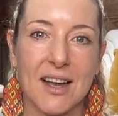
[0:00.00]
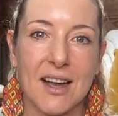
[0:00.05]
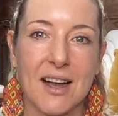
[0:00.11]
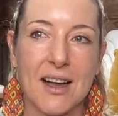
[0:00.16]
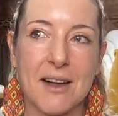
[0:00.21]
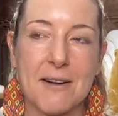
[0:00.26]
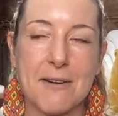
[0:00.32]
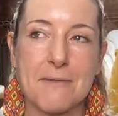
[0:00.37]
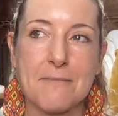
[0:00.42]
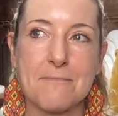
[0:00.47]

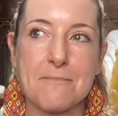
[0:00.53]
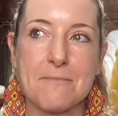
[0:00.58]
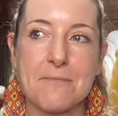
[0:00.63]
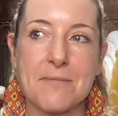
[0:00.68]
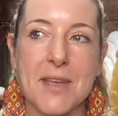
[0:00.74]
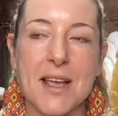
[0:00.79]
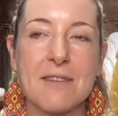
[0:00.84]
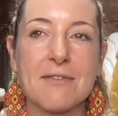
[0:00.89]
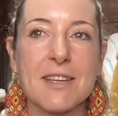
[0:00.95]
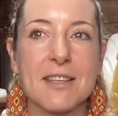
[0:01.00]
Um,
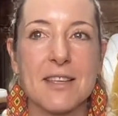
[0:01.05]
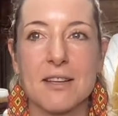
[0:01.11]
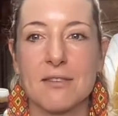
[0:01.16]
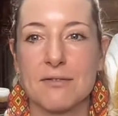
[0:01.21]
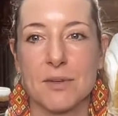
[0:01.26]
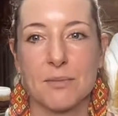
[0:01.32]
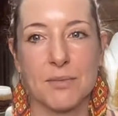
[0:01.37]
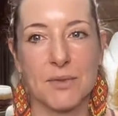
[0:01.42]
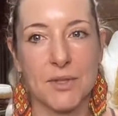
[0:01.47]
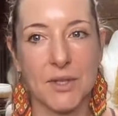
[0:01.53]
everything
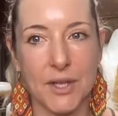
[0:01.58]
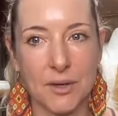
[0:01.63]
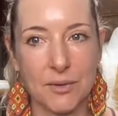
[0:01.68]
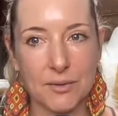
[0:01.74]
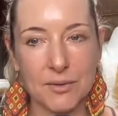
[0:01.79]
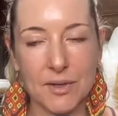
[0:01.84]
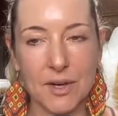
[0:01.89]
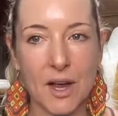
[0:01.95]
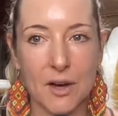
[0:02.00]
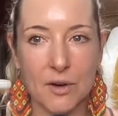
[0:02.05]
from you
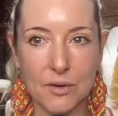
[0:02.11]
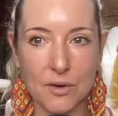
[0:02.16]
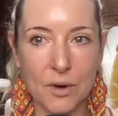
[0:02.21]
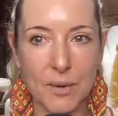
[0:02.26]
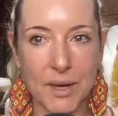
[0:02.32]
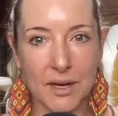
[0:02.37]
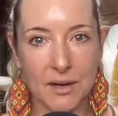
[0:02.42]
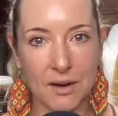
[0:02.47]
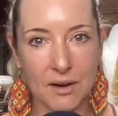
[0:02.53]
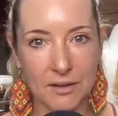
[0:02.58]
know not
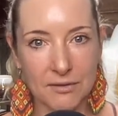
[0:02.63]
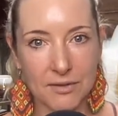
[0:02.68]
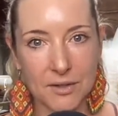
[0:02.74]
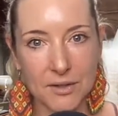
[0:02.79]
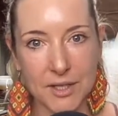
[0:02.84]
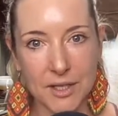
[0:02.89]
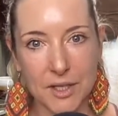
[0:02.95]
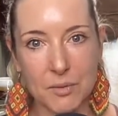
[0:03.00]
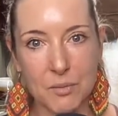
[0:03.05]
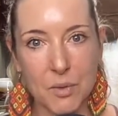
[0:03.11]
growing our
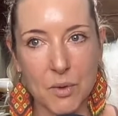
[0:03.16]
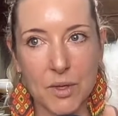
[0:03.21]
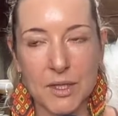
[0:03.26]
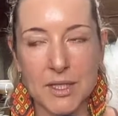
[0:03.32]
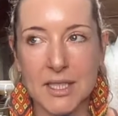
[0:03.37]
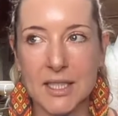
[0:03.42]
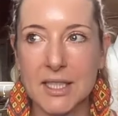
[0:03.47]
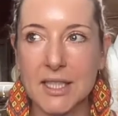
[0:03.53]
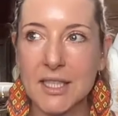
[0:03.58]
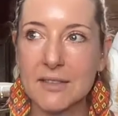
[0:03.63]
food
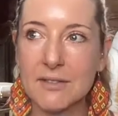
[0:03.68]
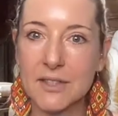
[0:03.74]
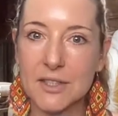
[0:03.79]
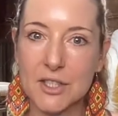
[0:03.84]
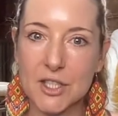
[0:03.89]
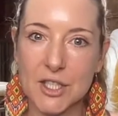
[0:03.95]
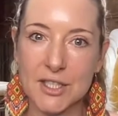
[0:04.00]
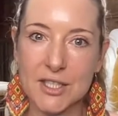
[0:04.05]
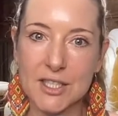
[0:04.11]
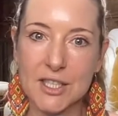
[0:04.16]
anymore to
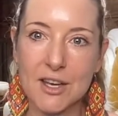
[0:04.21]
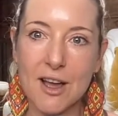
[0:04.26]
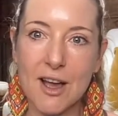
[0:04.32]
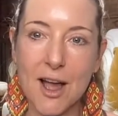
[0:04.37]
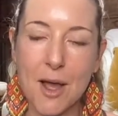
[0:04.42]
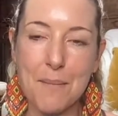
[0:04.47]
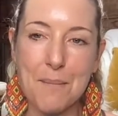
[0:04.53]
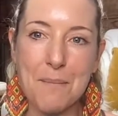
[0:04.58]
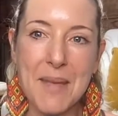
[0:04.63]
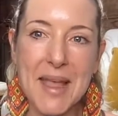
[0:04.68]
even just
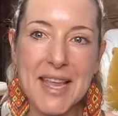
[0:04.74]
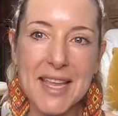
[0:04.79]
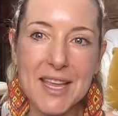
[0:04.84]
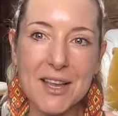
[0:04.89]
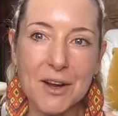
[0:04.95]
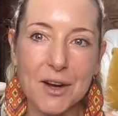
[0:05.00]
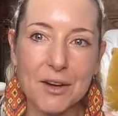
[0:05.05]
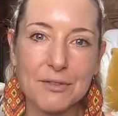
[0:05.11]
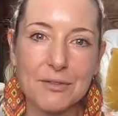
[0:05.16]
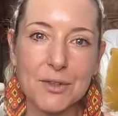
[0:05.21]
not
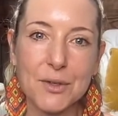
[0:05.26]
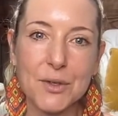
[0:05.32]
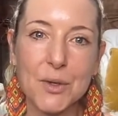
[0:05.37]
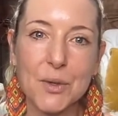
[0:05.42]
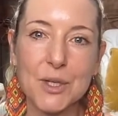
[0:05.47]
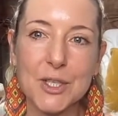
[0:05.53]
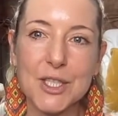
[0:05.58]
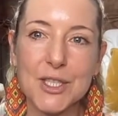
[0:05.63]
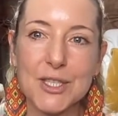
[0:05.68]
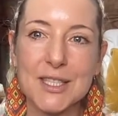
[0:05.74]
making our food
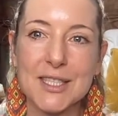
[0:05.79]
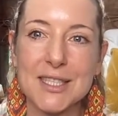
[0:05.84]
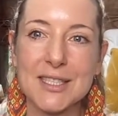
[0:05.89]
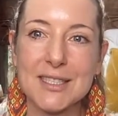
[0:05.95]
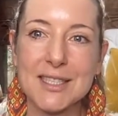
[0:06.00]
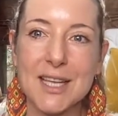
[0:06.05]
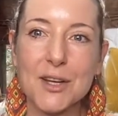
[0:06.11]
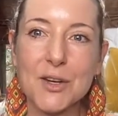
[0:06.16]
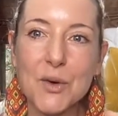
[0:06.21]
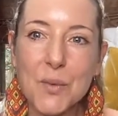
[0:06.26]
or just
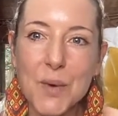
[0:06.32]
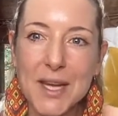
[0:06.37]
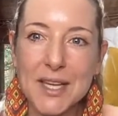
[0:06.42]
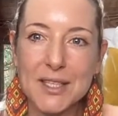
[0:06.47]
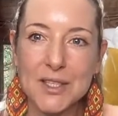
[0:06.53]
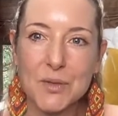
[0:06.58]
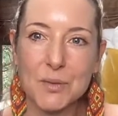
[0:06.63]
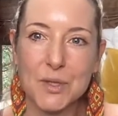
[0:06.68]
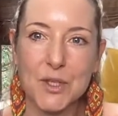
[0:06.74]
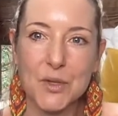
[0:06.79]
these subtle
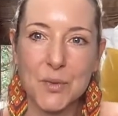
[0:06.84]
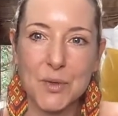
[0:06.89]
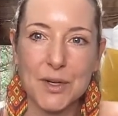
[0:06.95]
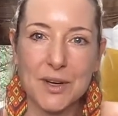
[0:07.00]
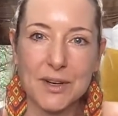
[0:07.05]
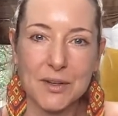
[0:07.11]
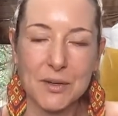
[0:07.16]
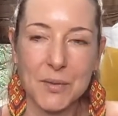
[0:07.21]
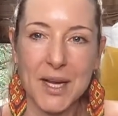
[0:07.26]
ways in which we're,